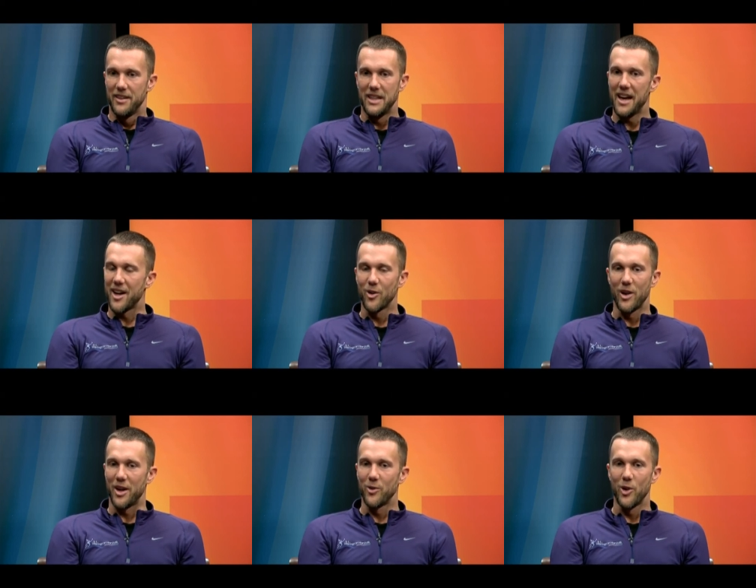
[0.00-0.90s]
yeah, I
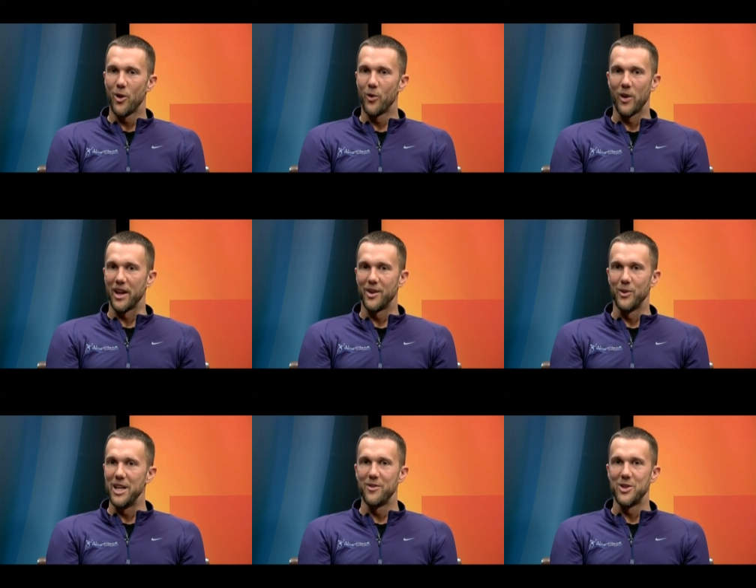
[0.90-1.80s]
don't, I don't know. Like
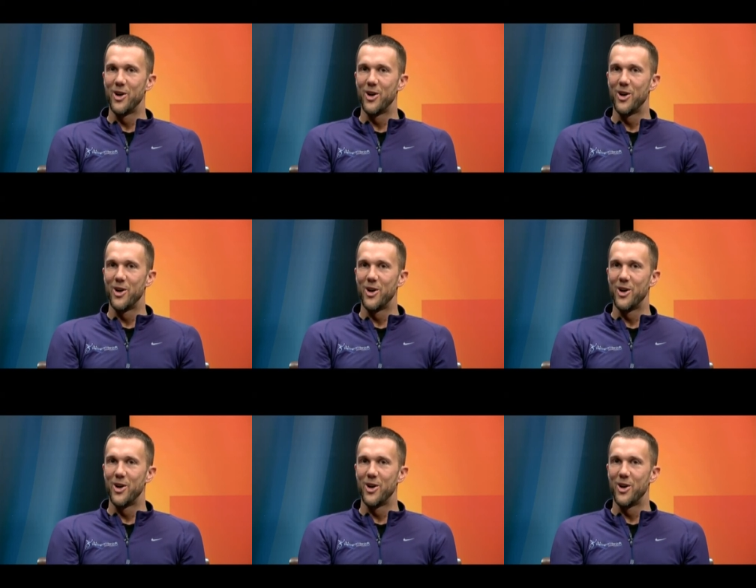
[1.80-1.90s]
we even